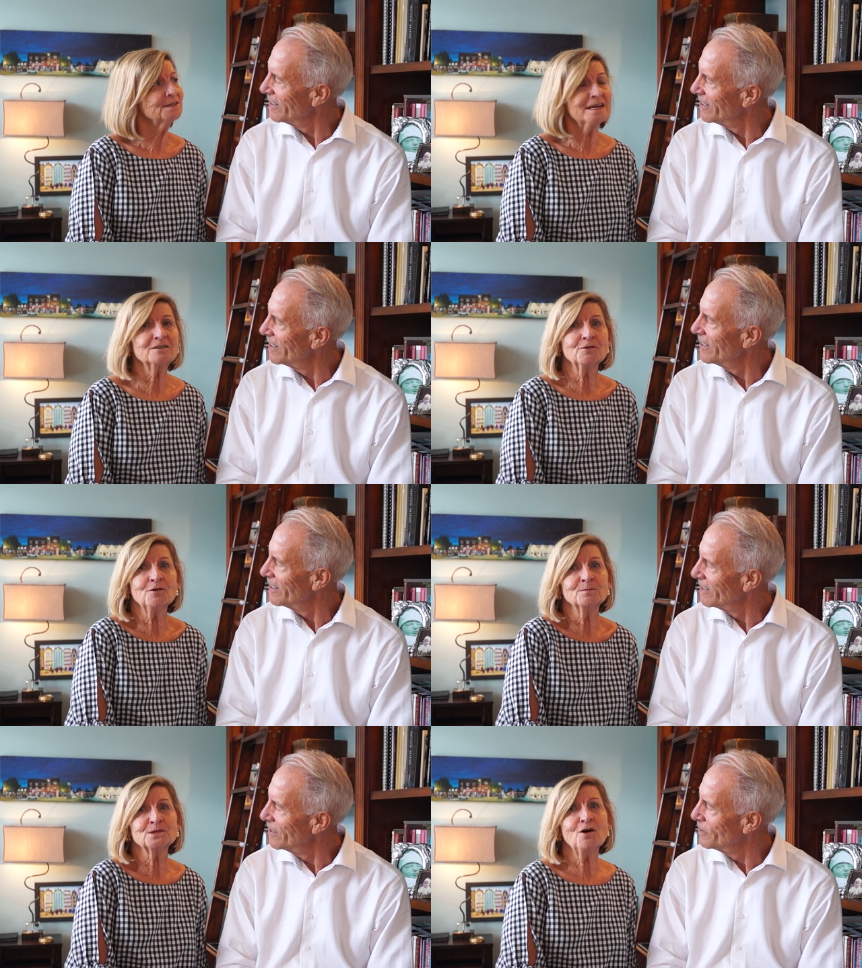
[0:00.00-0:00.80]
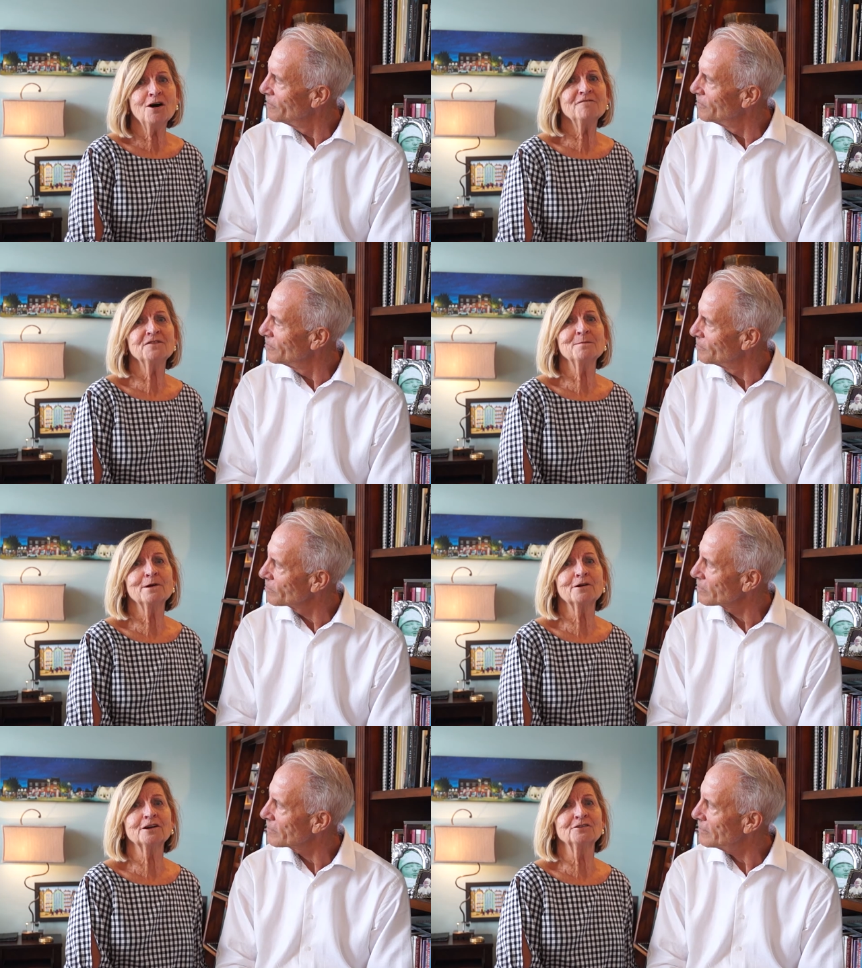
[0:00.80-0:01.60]
Speaker 1: take their homes off the
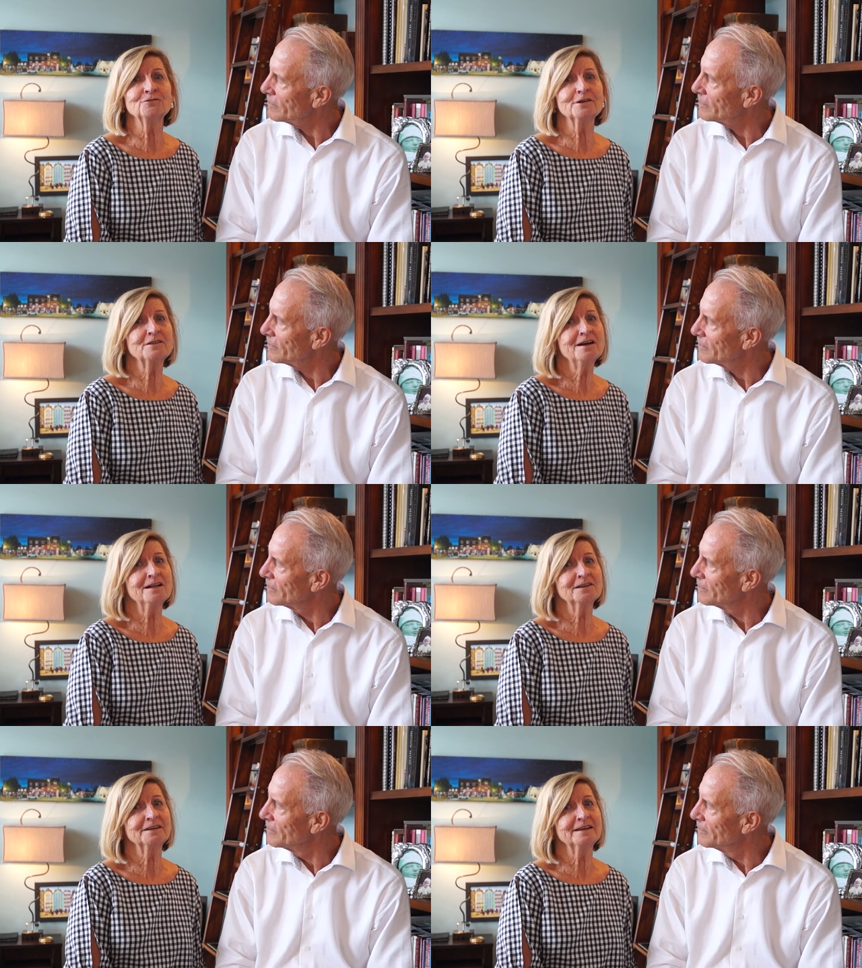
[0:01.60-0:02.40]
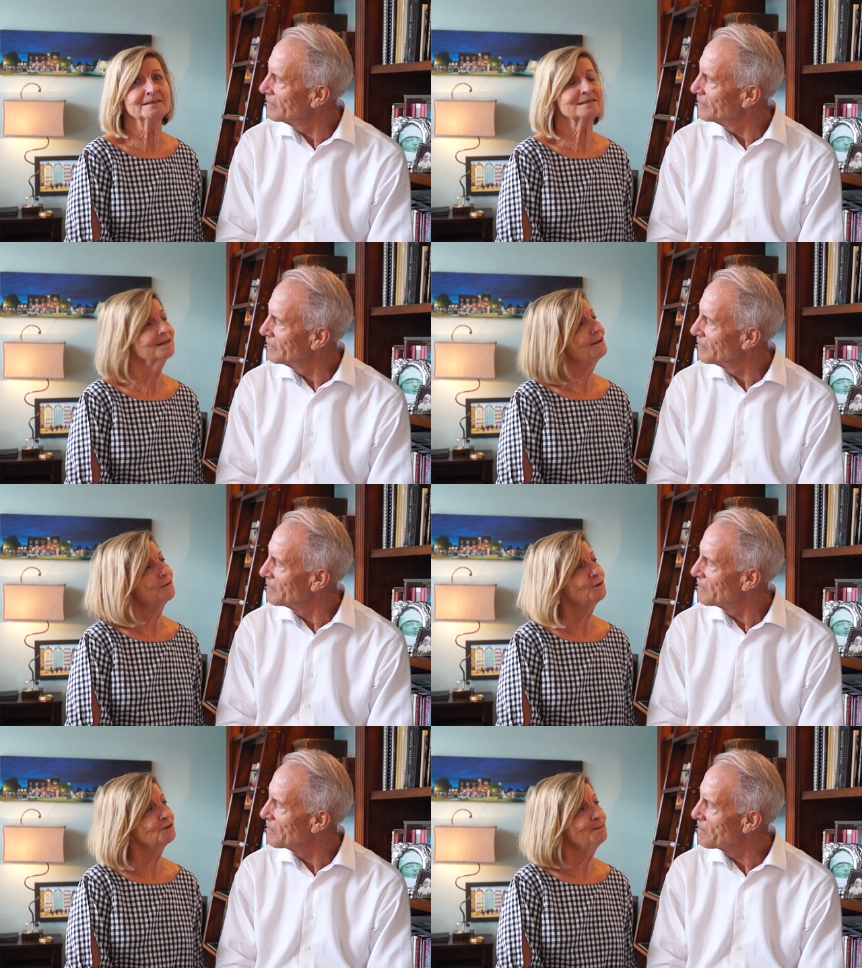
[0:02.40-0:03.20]
market during the holidays,
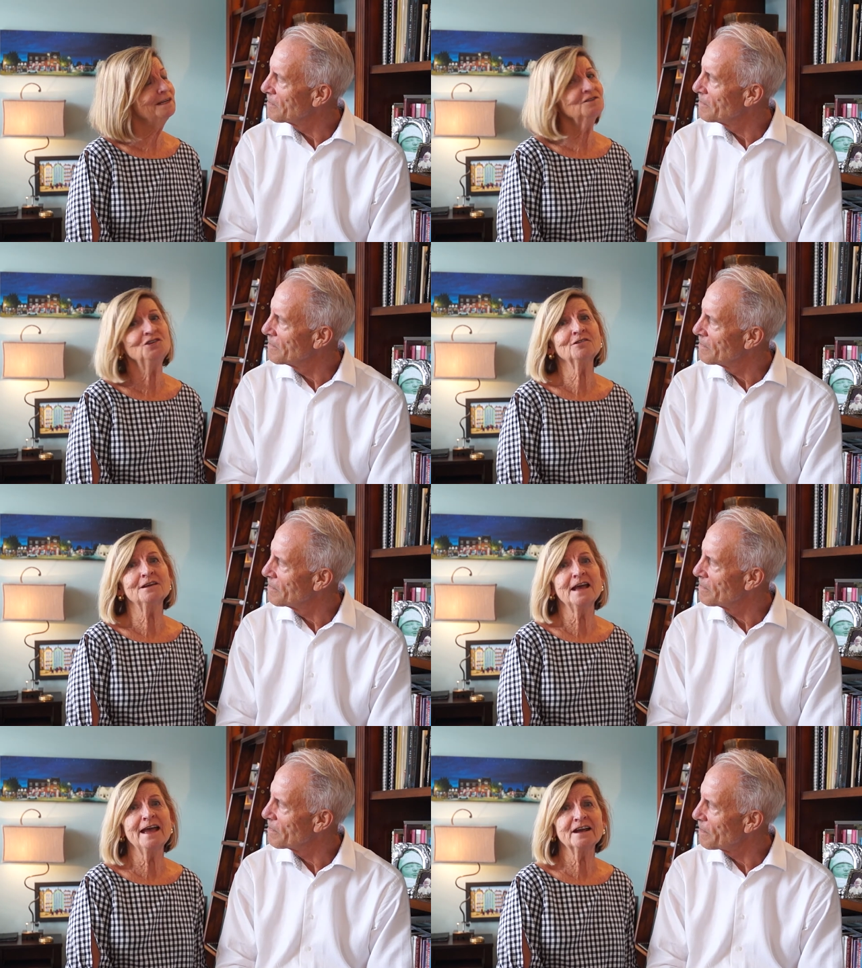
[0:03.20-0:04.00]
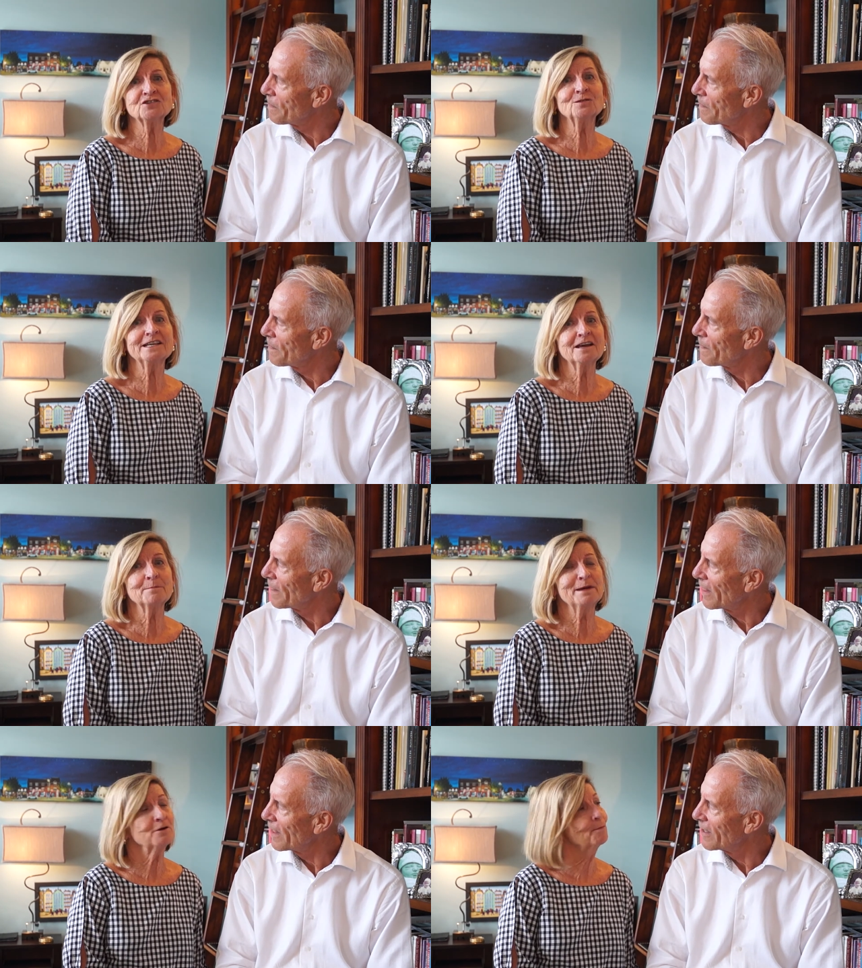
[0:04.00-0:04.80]
which means you can actually get
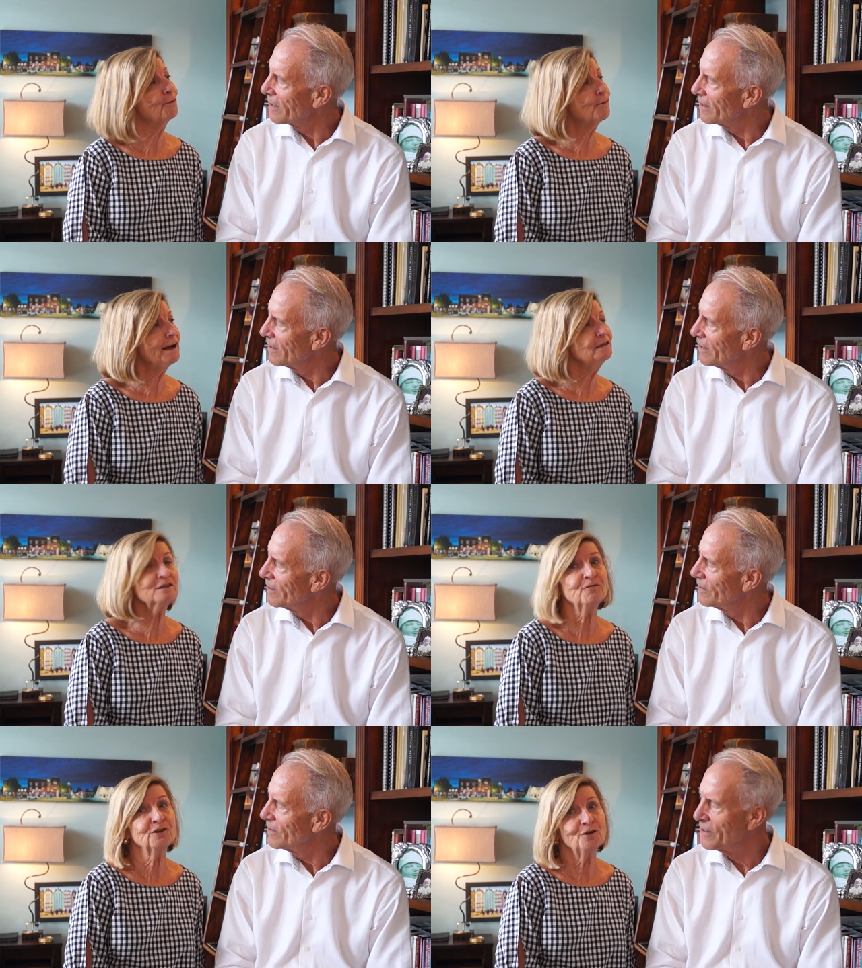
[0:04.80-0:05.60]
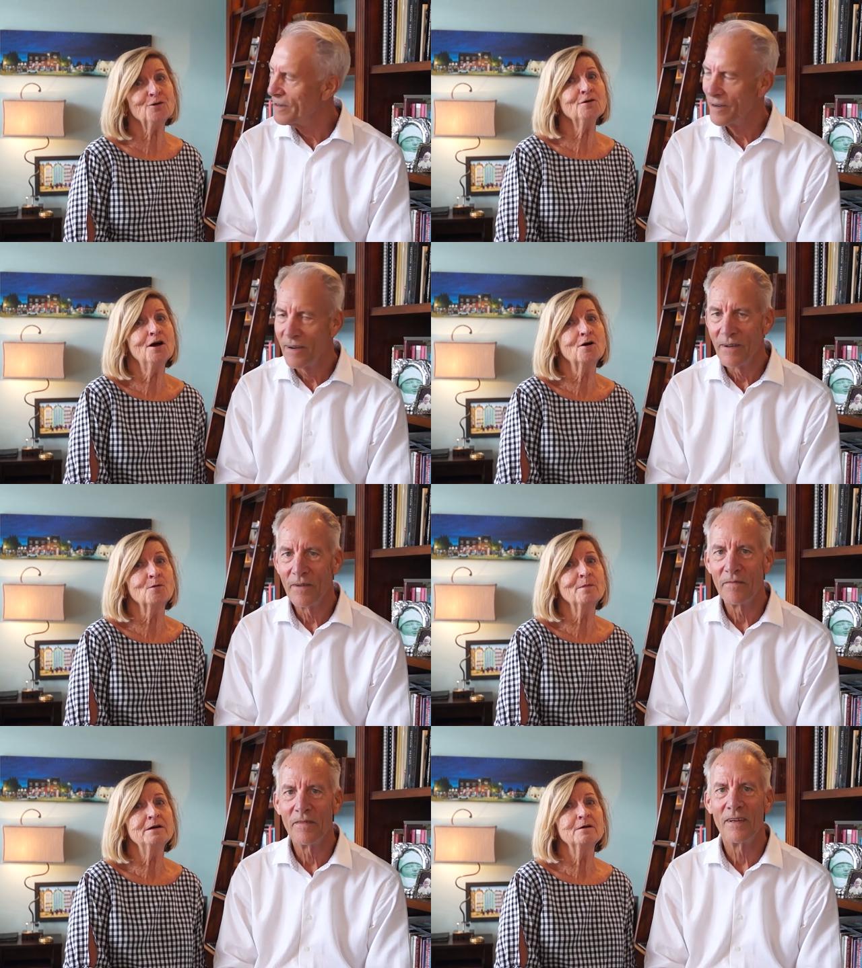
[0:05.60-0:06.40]
a better price for your
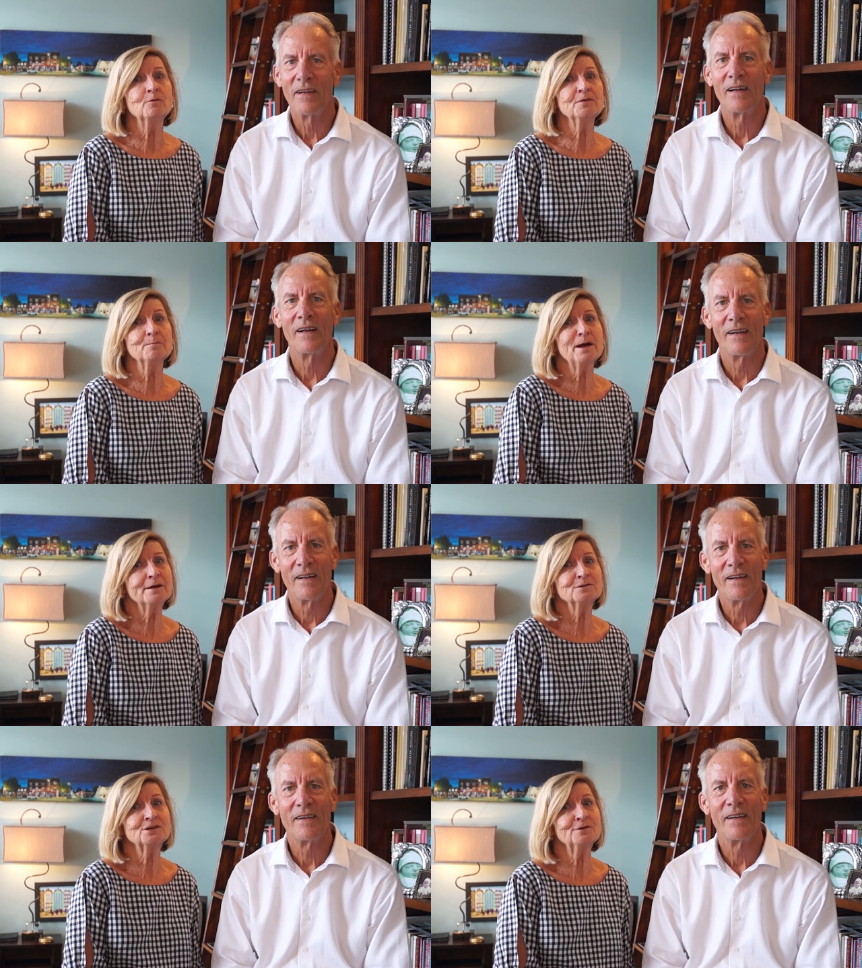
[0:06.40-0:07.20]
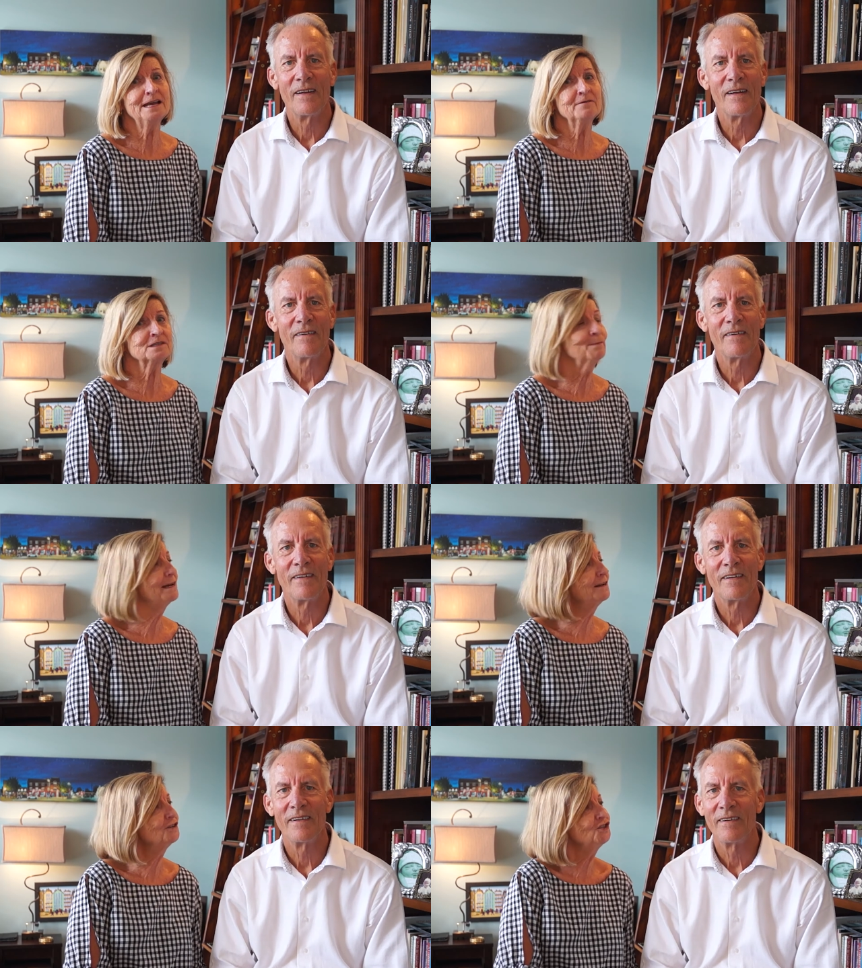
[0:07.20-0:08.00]
home when the buyers don't have as
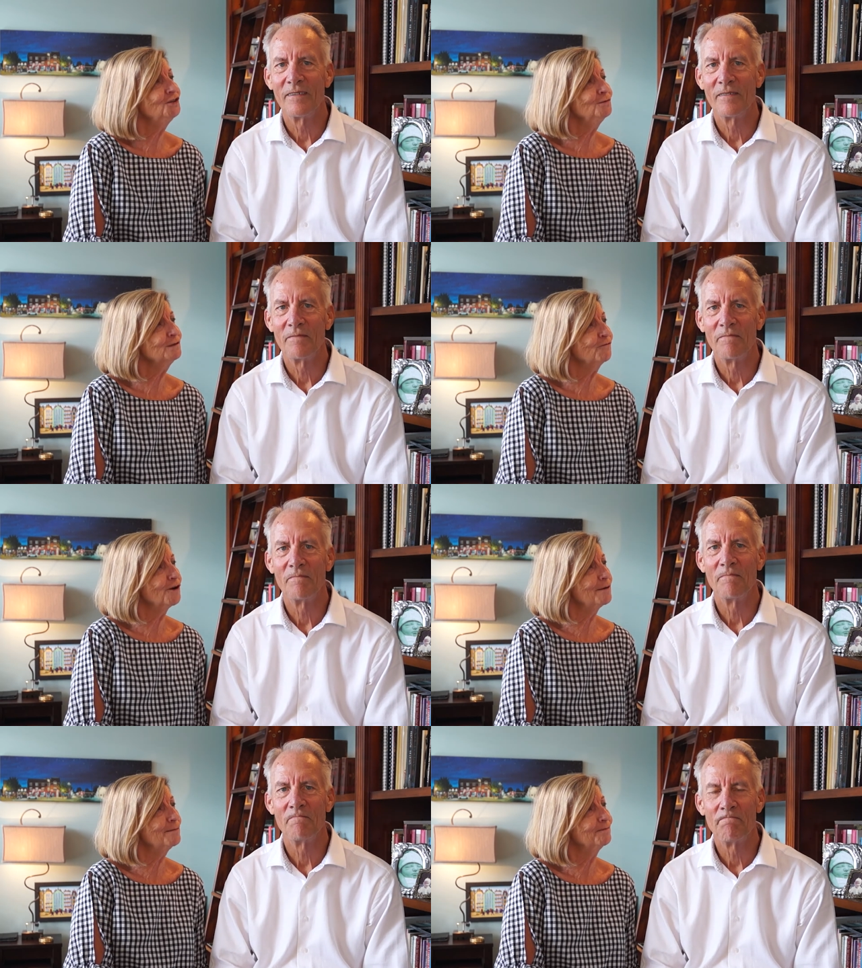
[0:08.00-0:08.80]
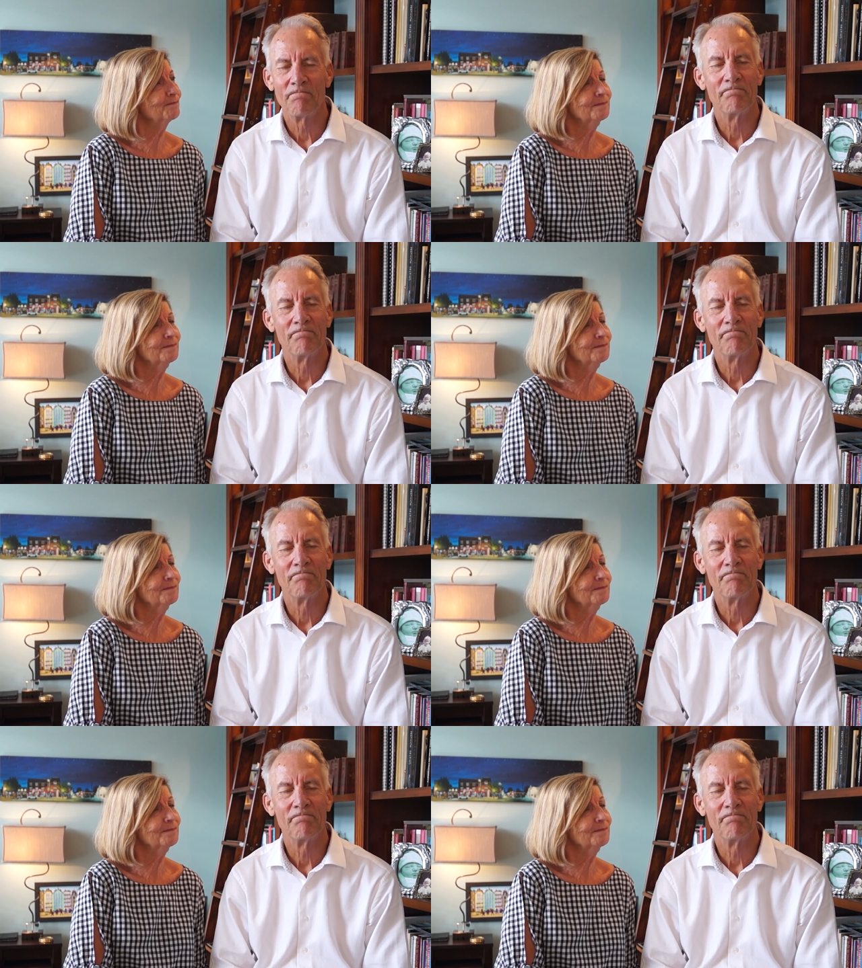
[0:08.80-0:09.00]
many to choose from.